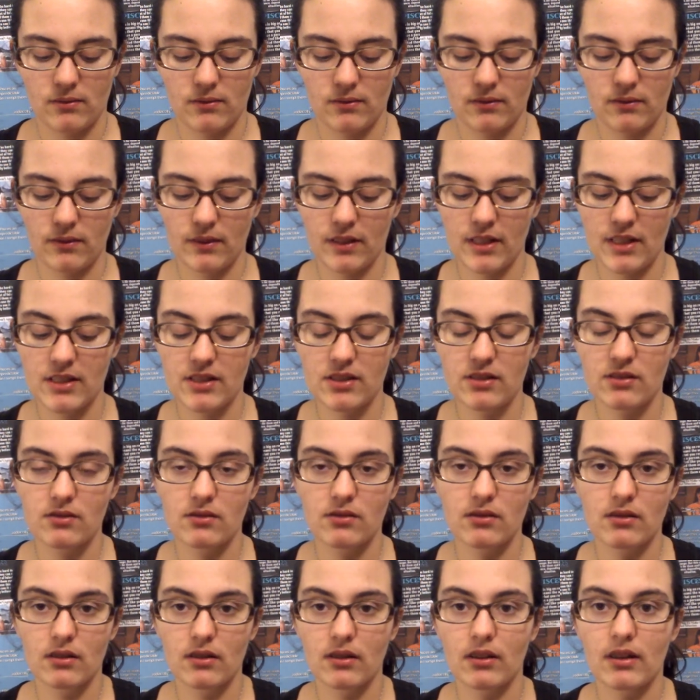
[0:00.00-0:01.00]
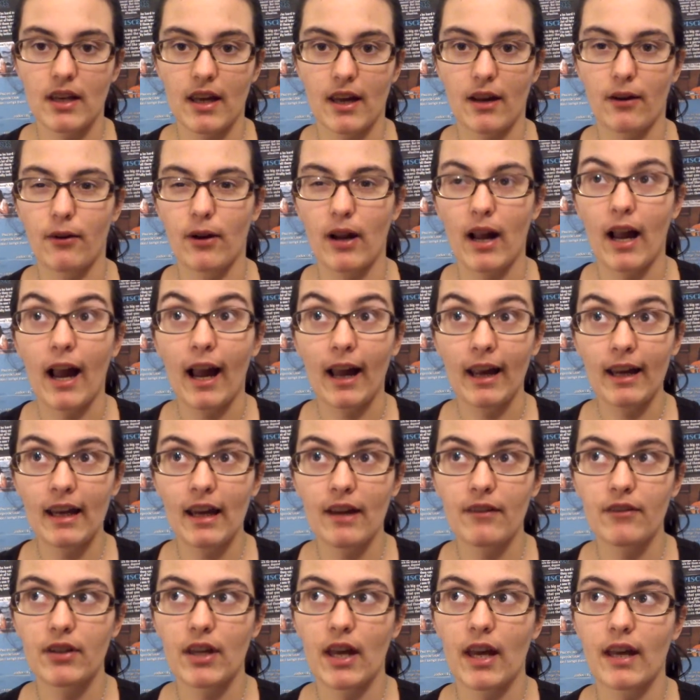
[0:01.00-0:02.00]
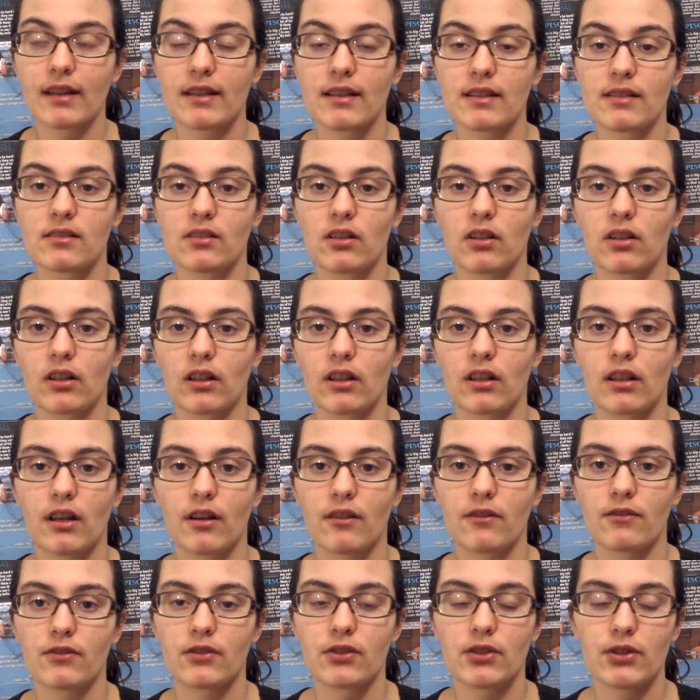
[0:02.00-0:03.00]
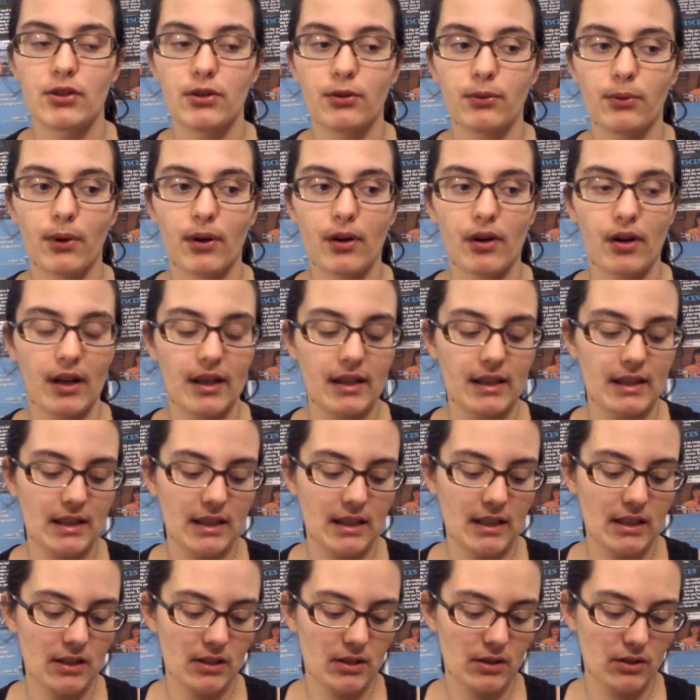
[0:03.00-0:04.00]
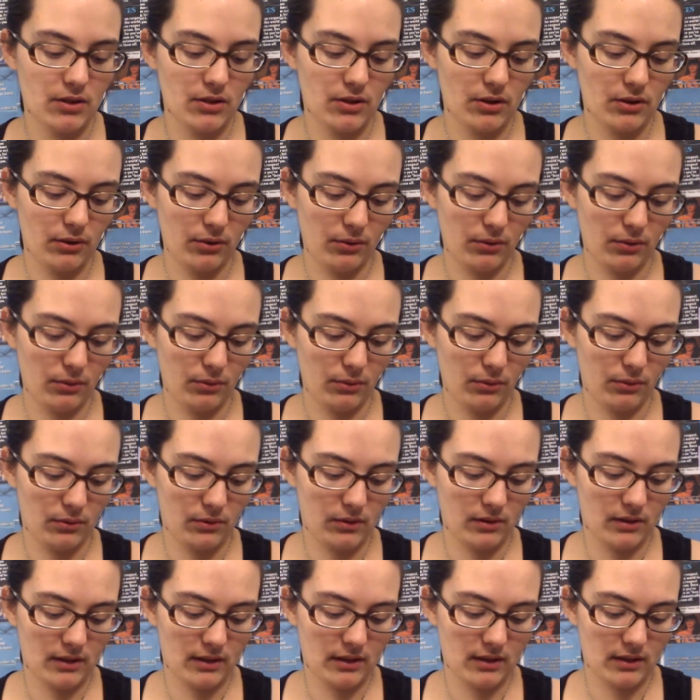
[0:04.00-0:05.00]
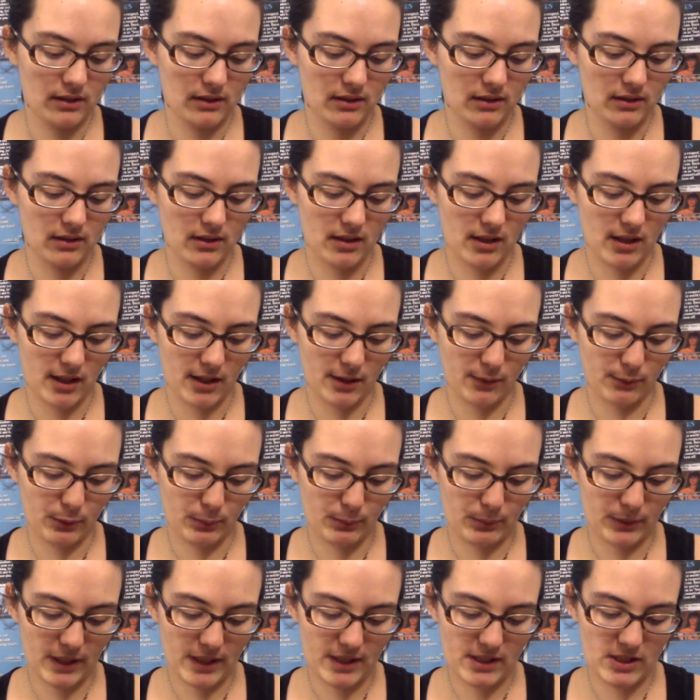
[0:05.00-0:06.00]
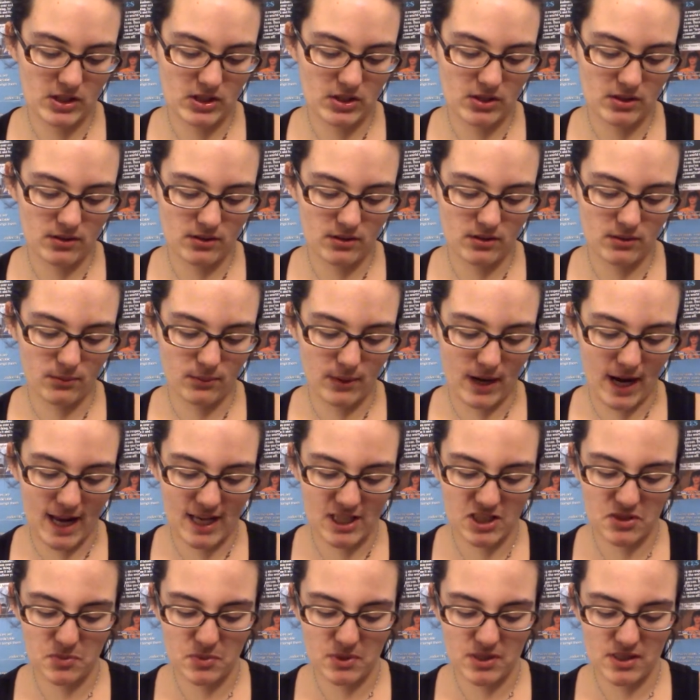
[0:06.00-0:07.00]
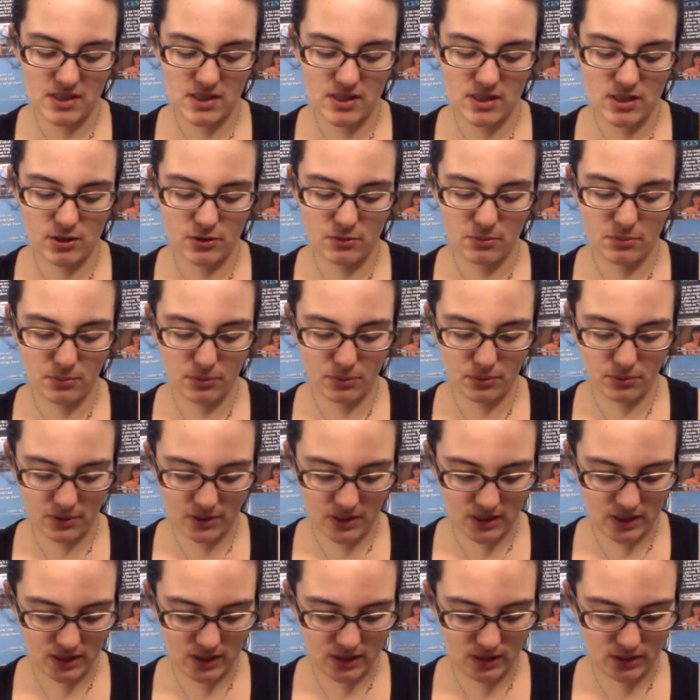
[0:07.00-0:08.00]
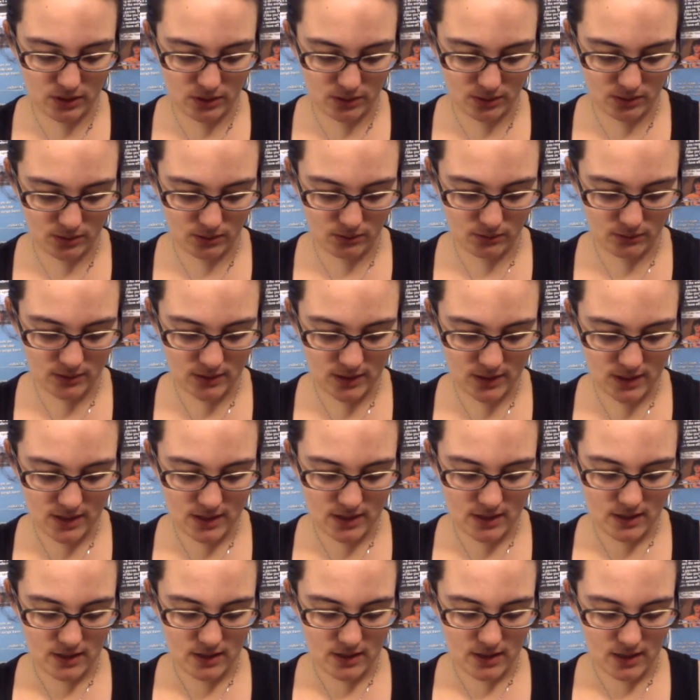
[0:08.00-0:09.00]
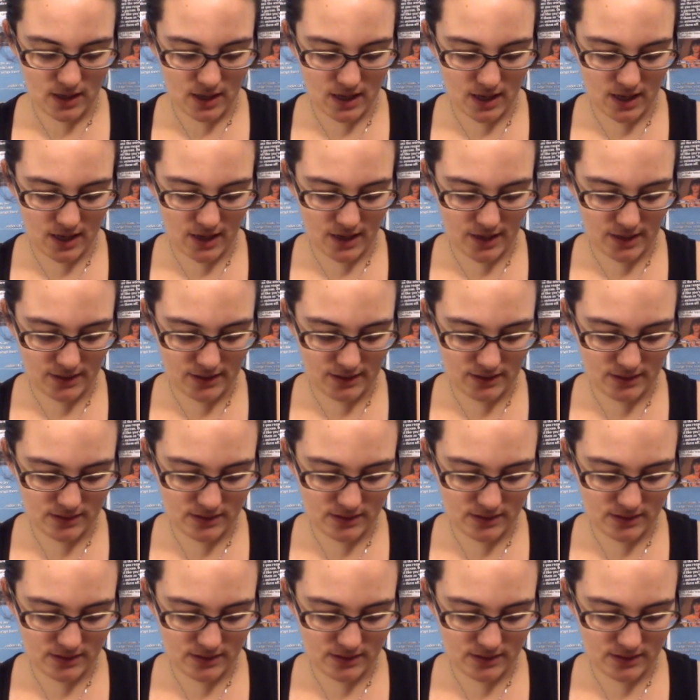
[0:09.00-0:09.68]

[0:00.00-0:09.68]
it's now I haven't had this long enough to where I need to replace the rasp. It's still pretty new and